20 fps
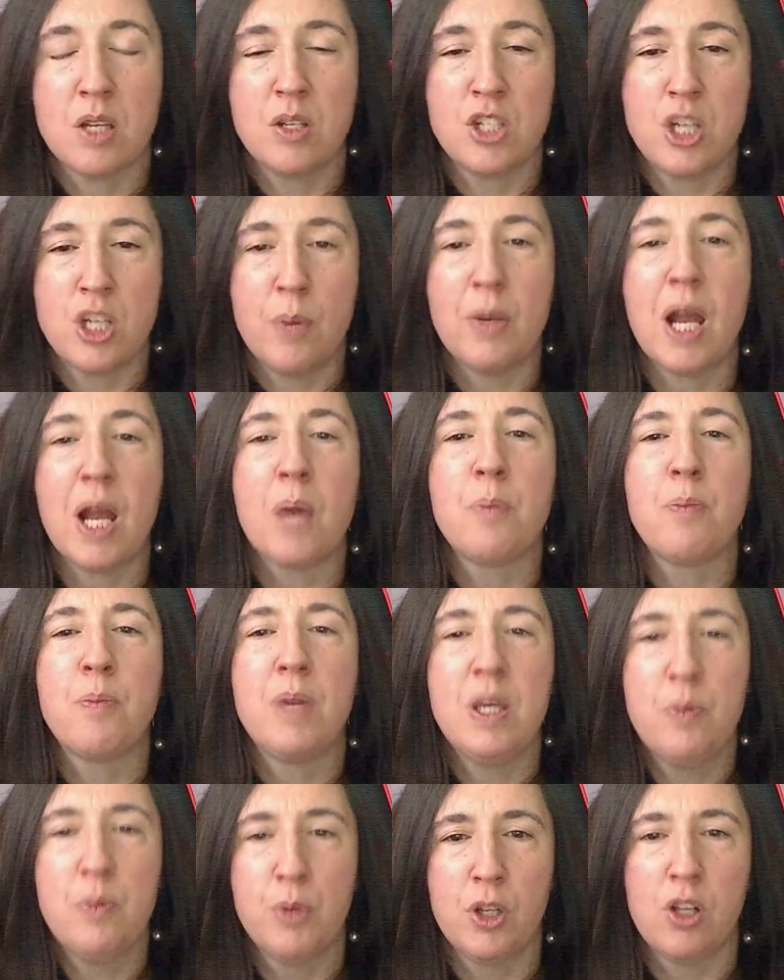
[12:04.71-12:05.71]
Gemini
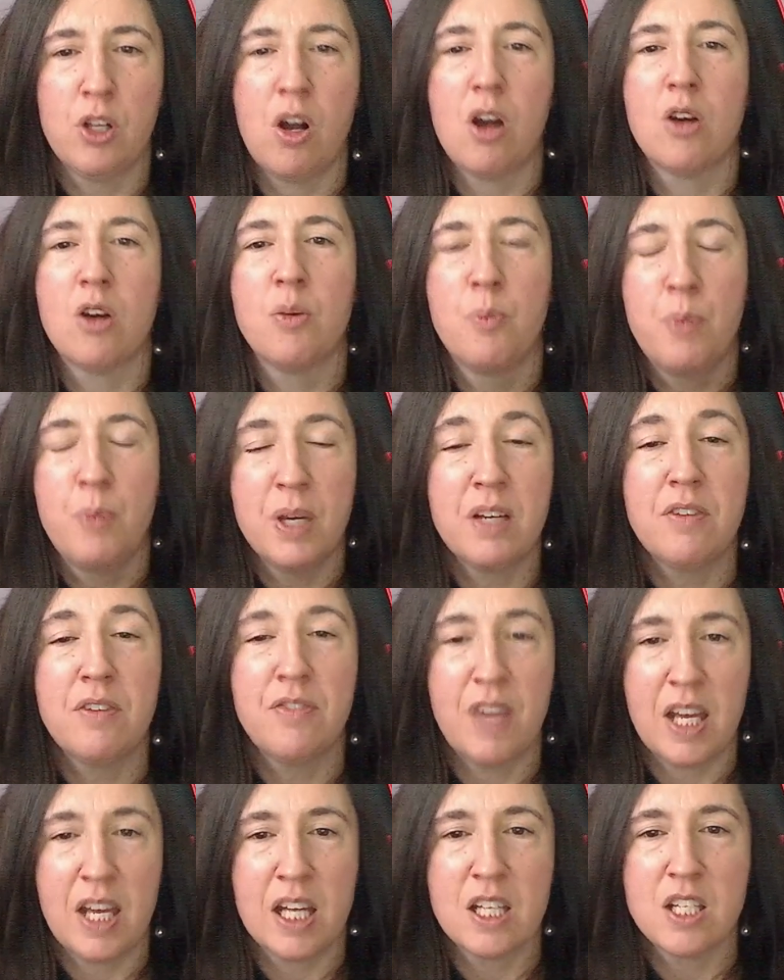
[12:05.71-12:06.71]
people are big
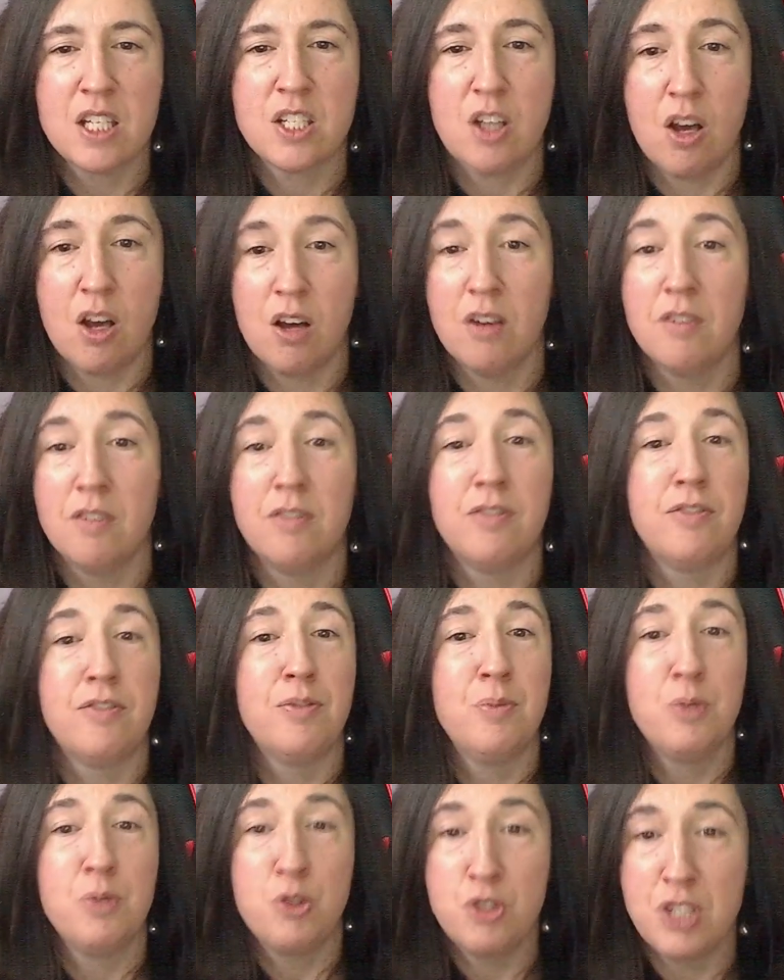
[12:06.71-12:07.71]
fans of
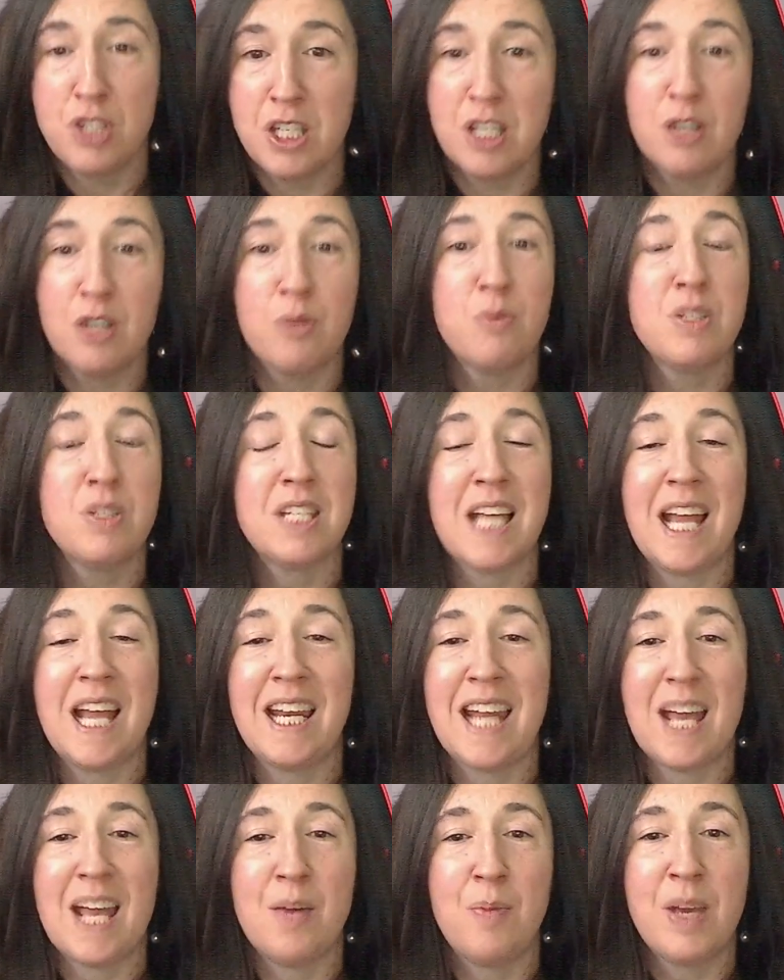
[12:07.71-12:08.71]
museums
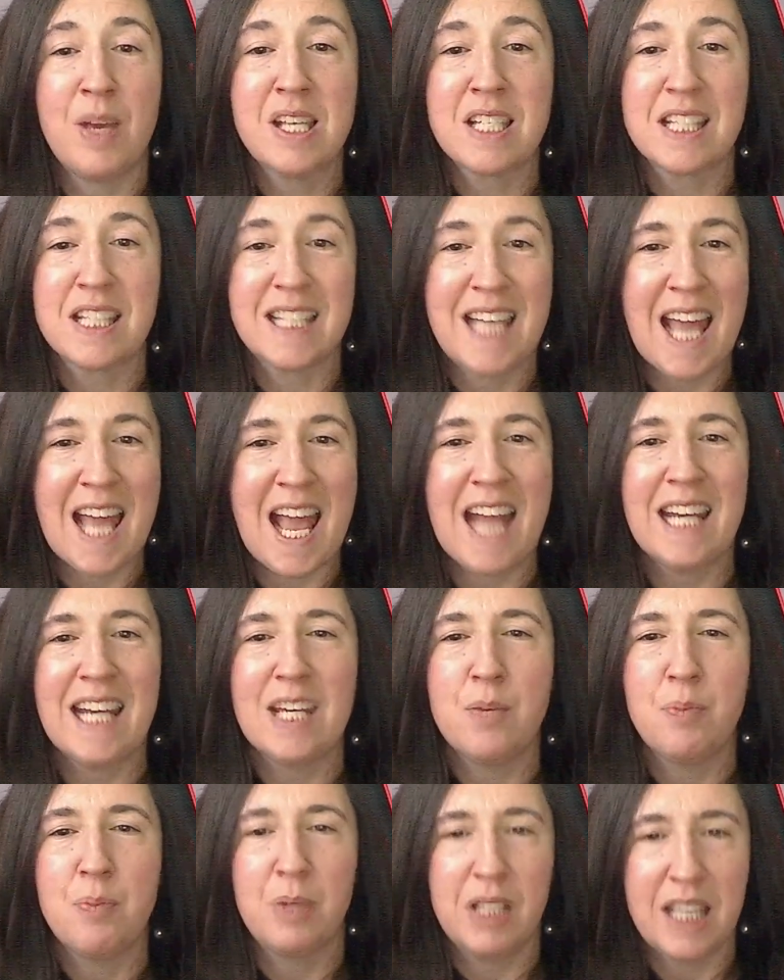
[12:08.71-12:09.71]
and basically
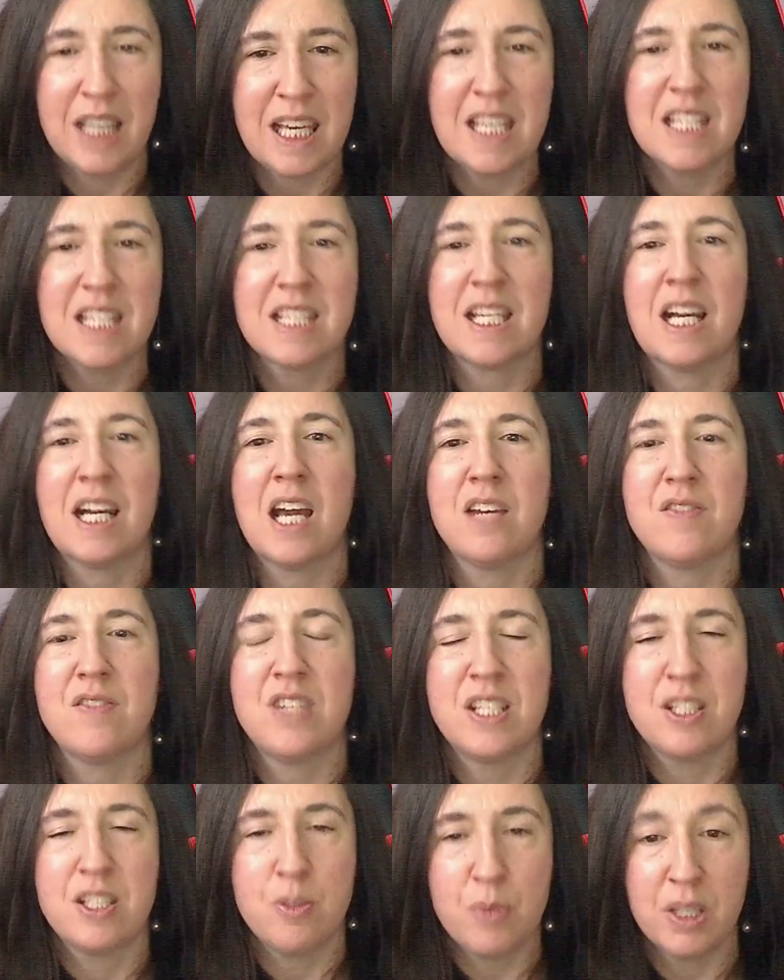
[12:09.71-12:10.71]
any place that kind of
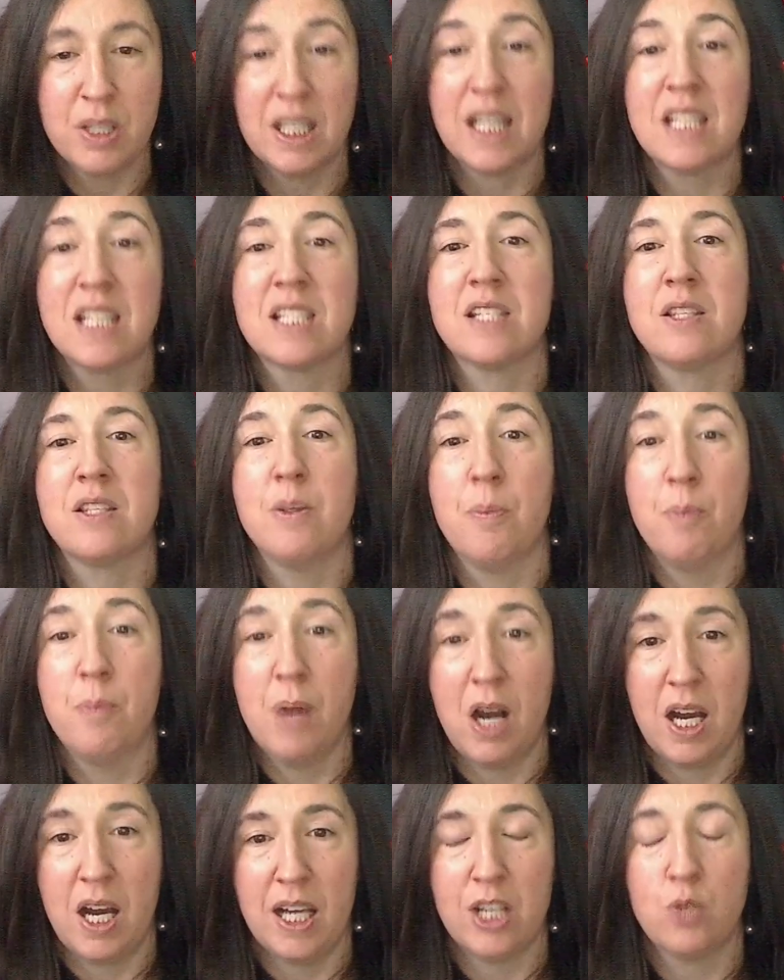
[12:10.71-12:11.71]
stimulates the
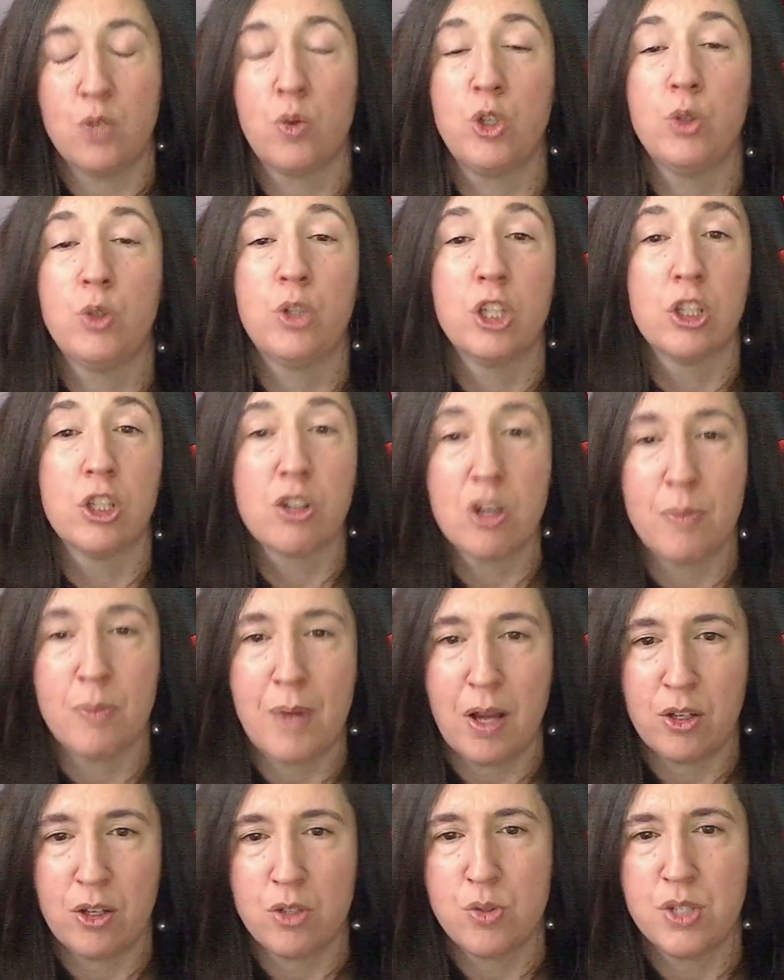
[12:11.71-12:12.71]
mind where you can learn
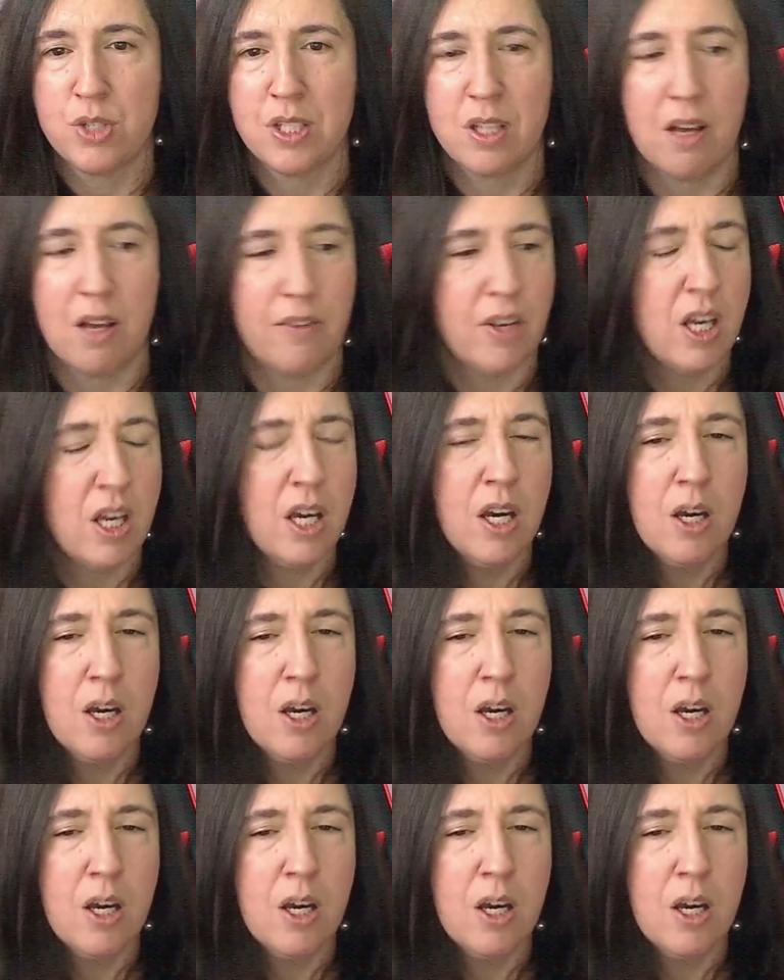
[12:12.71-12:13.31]
about new stuff.